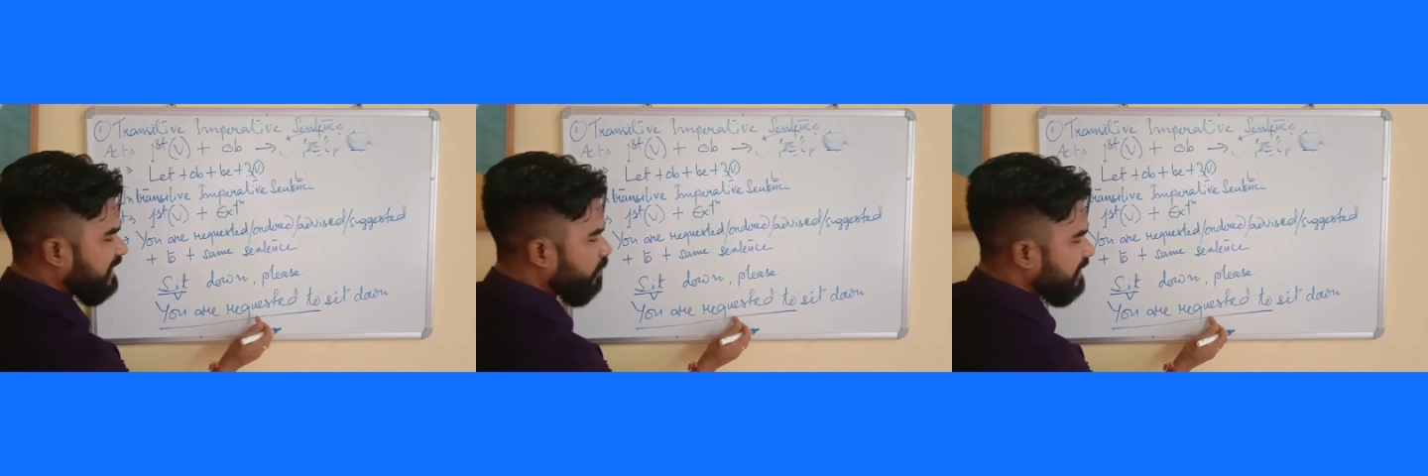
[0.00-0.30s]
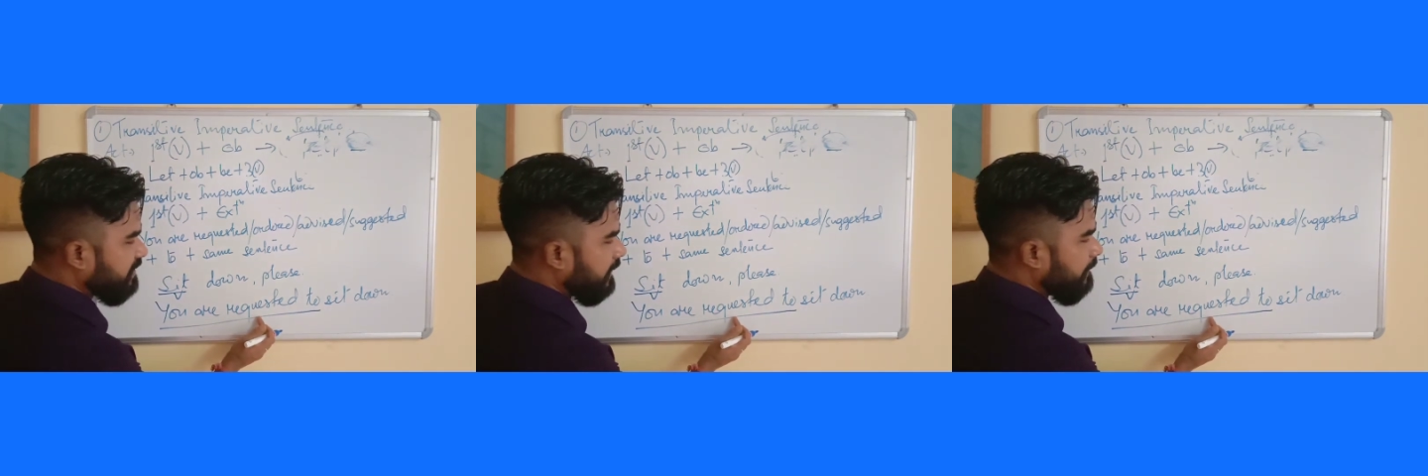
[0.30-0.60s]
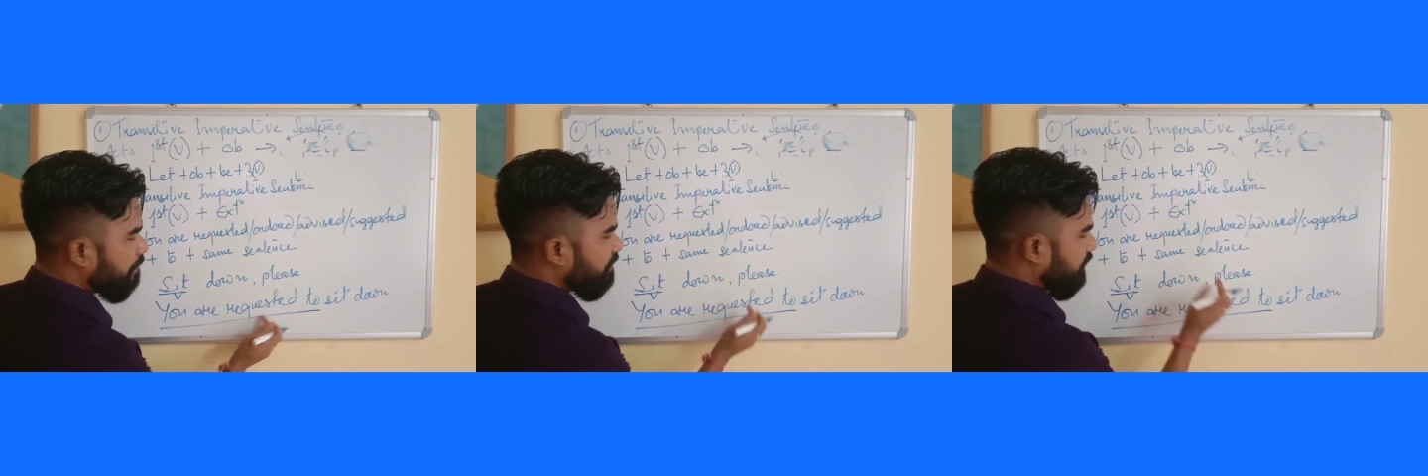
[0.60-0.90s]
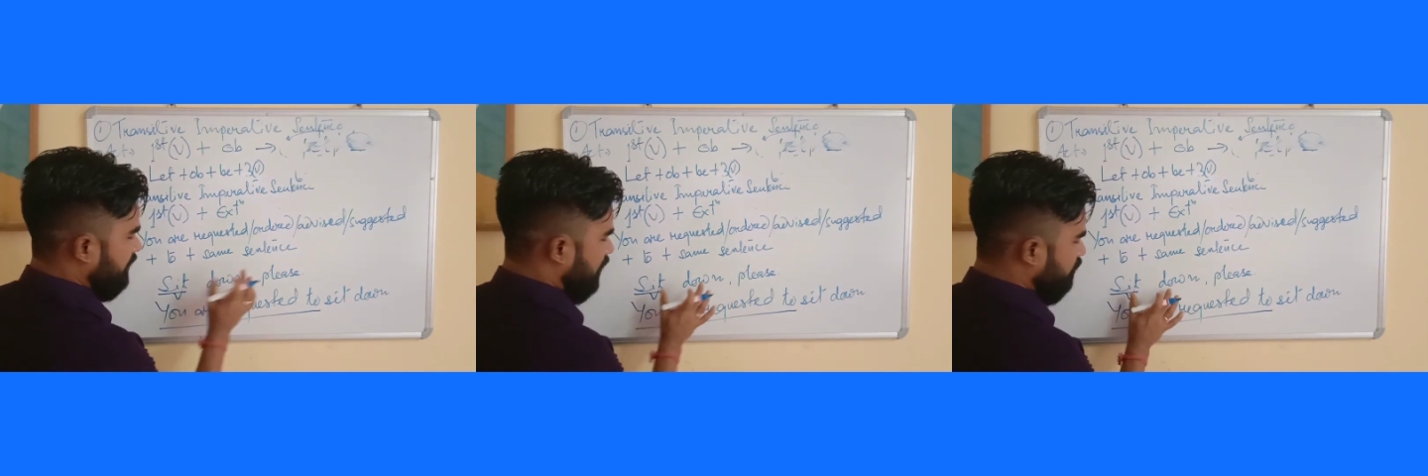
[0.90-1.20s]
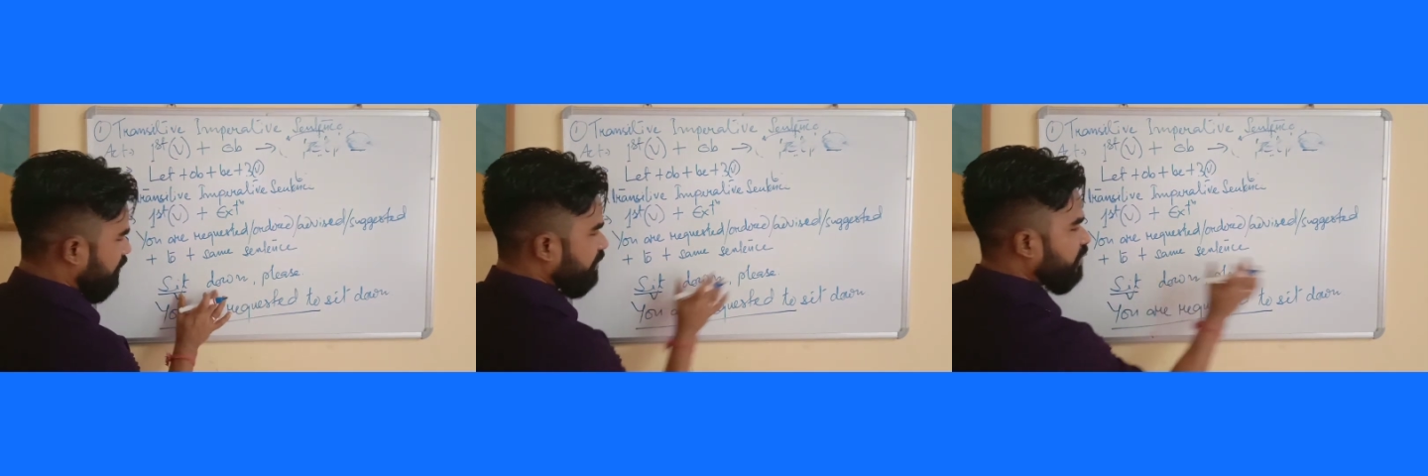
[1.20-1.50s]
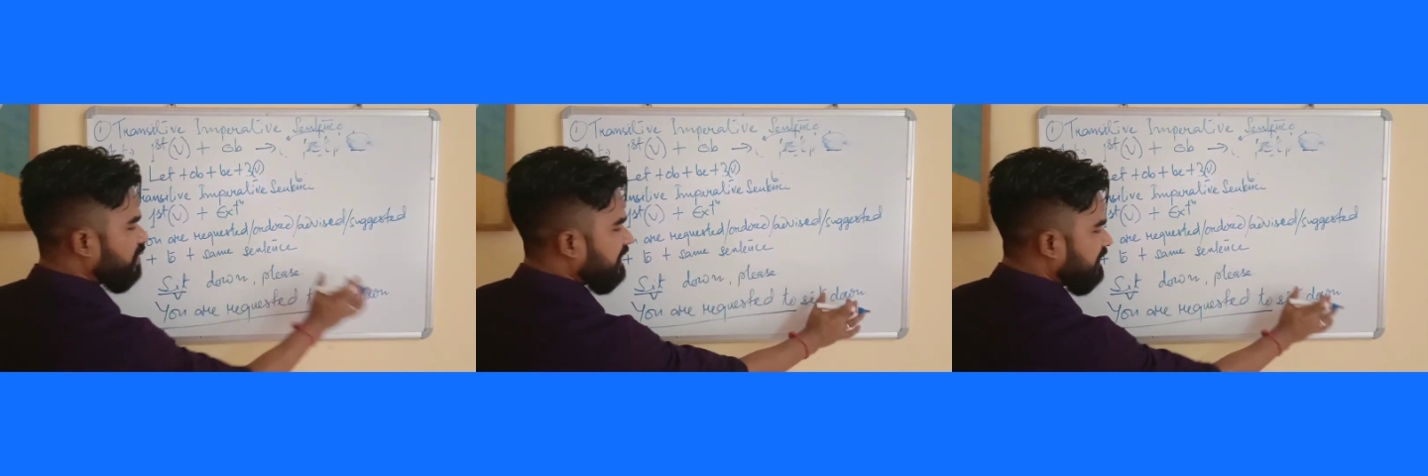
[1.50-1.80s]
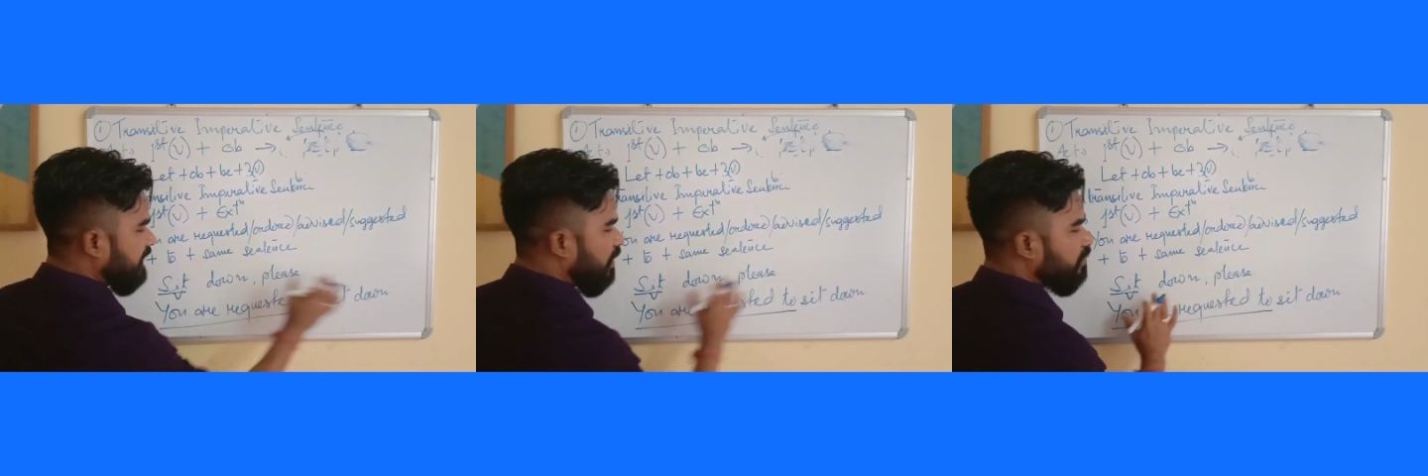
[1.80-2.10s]
requested now to sit
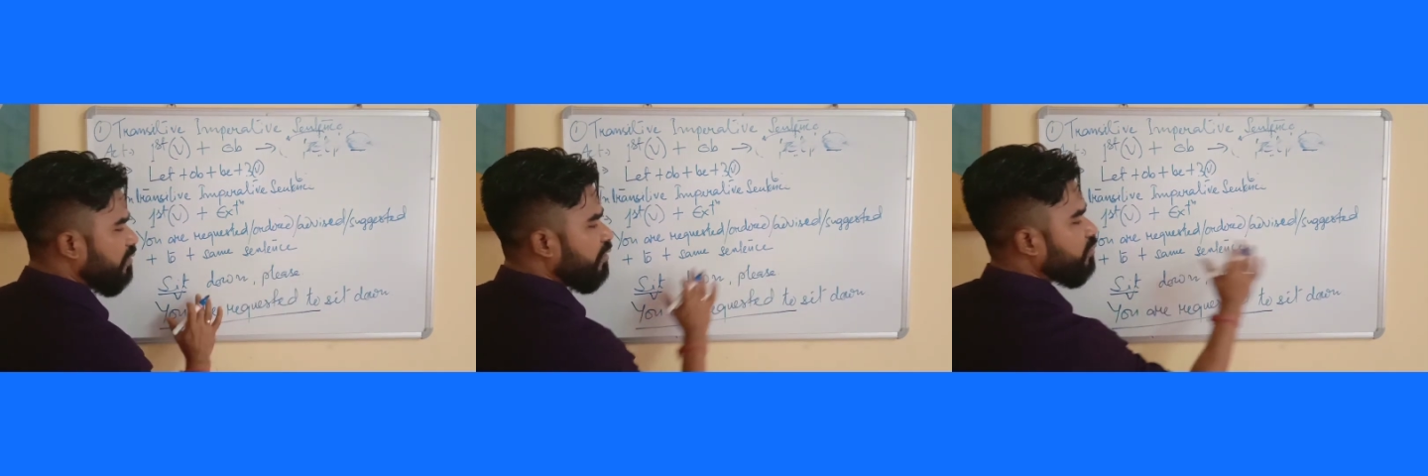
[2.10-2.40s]
down,